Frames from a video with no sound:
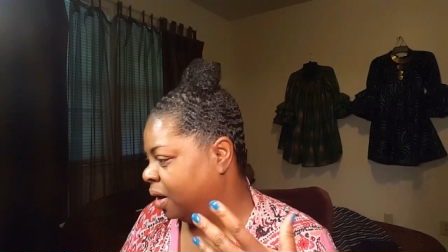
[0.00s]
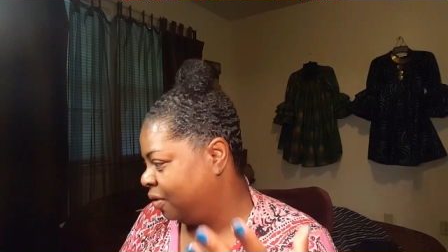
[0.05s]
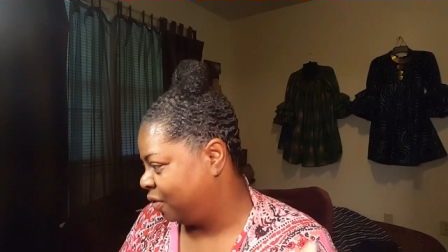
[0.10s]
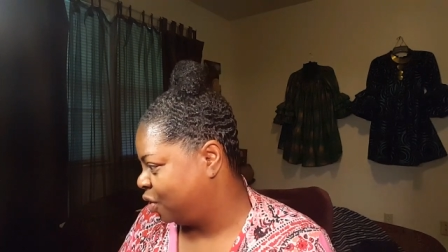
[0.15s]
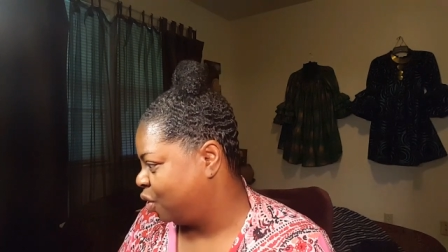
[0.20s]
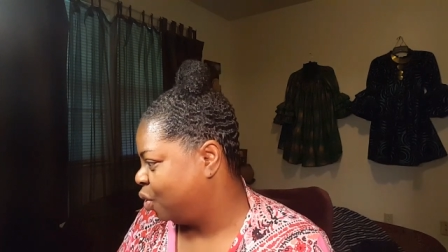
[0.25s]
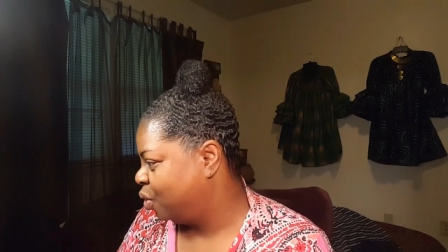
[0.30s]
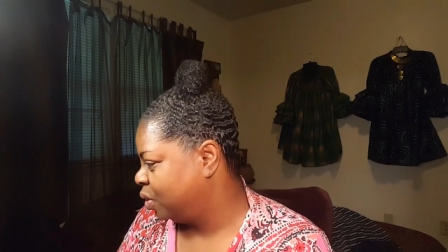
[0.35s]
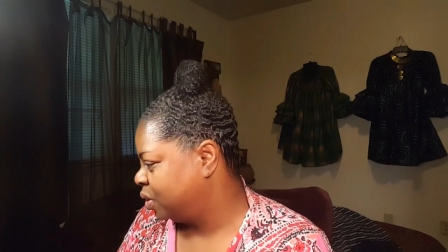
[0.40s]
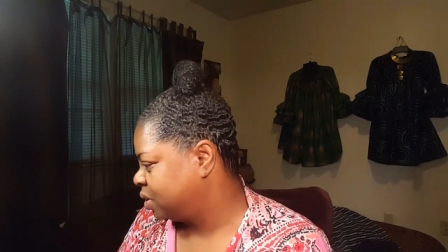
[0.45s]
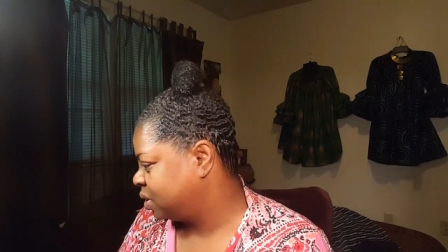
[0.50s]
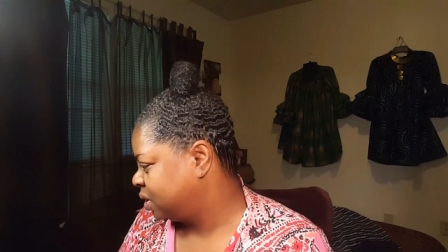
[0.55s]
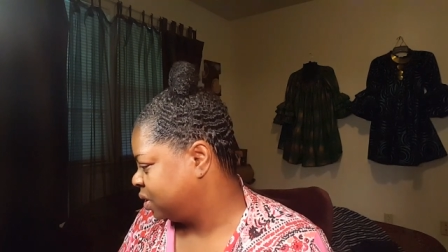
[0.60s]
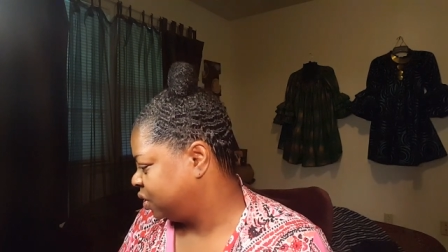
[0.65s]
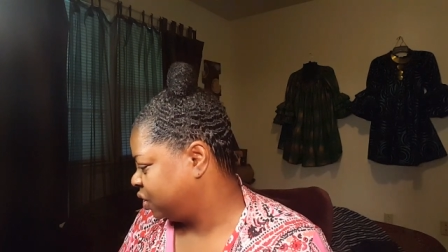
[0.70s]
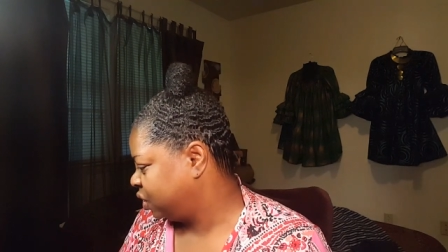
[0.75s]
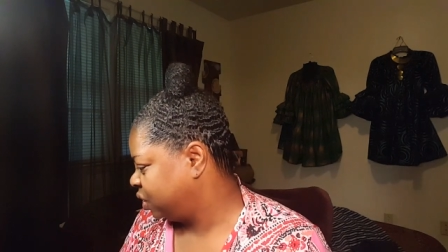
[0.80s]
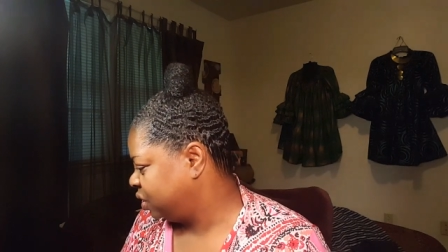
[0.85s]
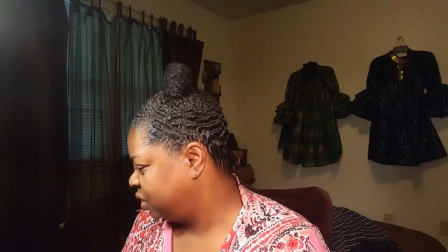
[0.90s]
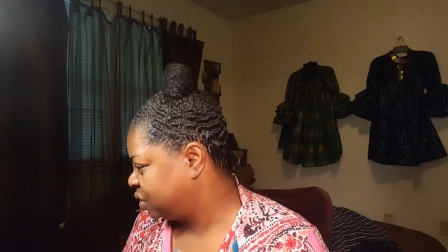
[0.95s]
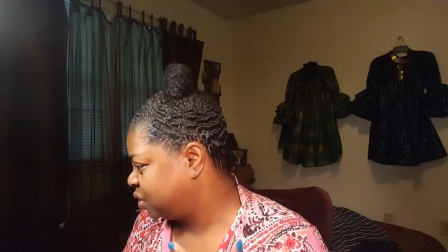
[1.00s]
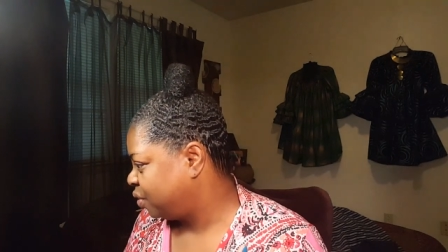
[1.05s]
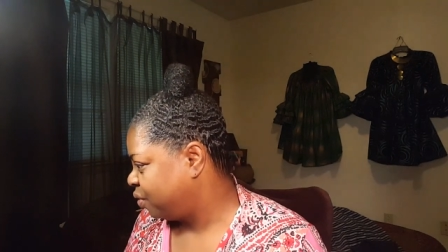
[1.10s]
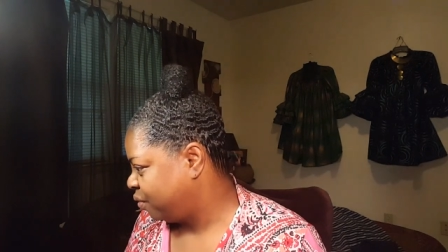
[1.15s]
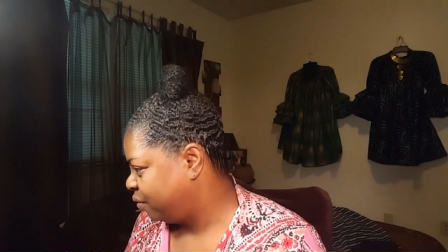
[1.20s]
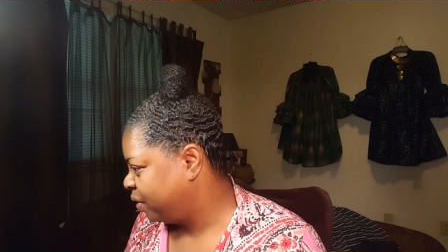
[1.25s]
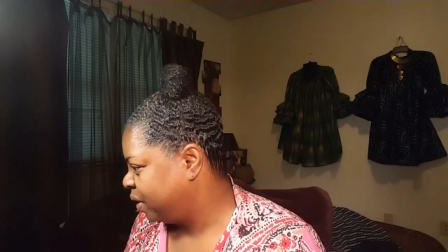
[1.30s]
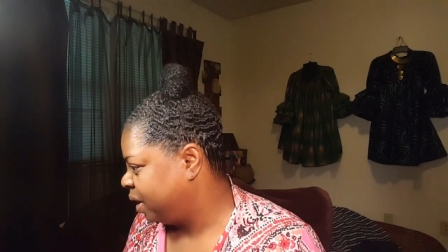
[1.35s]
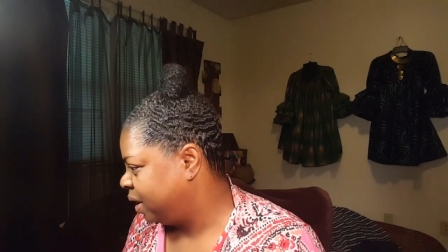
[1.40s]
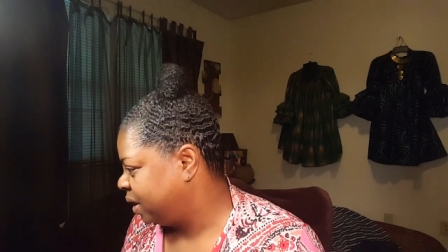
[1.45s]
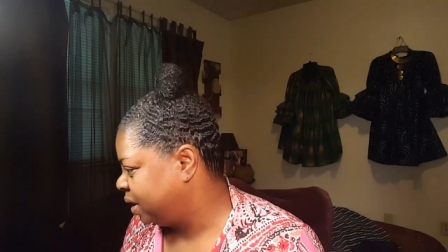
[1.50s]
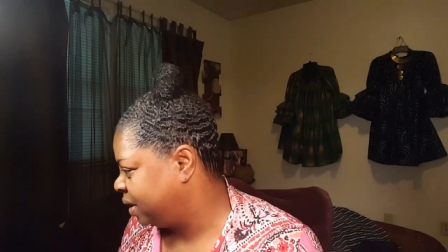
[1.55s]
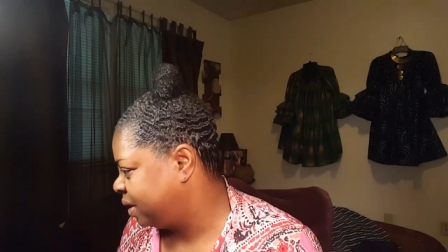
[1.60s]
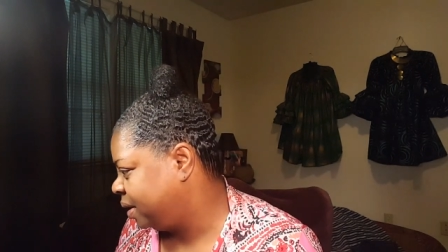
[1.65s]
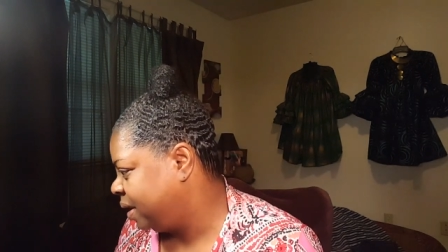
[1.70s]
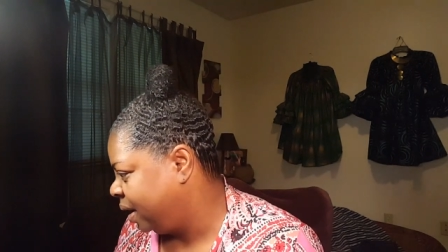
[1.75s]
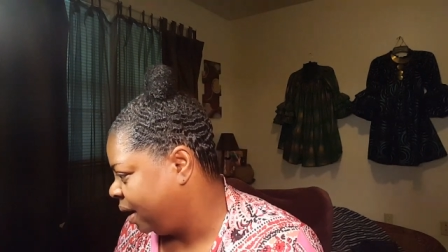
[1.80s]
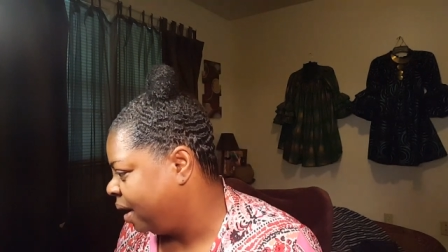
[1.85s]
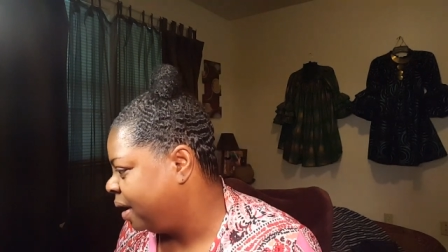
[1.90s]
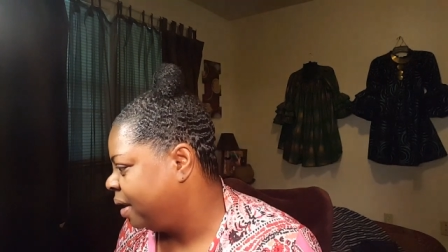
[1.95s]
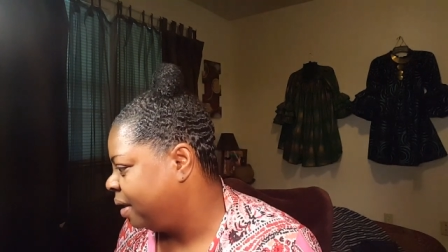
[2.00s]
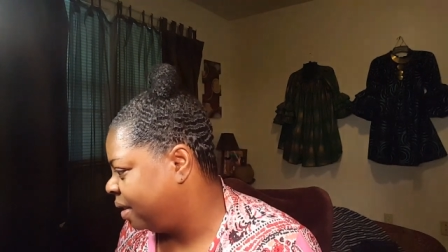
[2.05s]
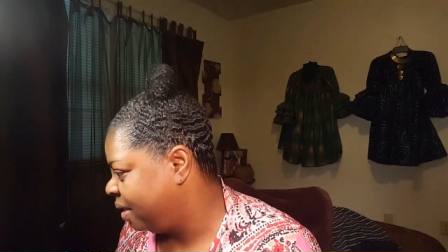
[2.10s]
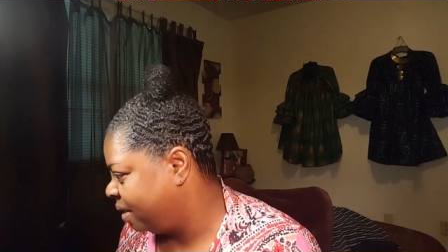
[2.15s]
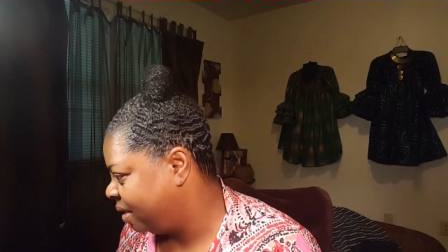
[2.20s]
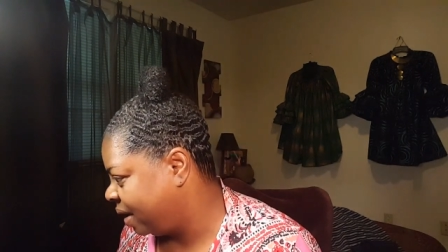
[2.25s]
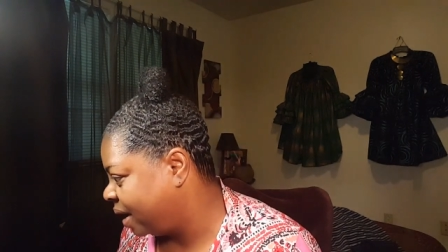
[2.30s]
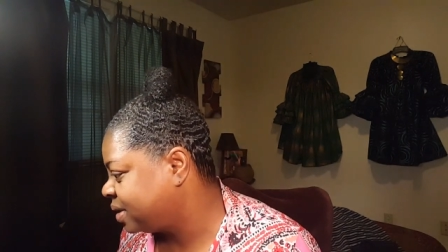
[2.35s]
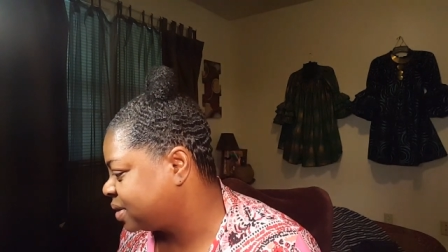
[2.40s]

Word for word: of course, because she's Korean and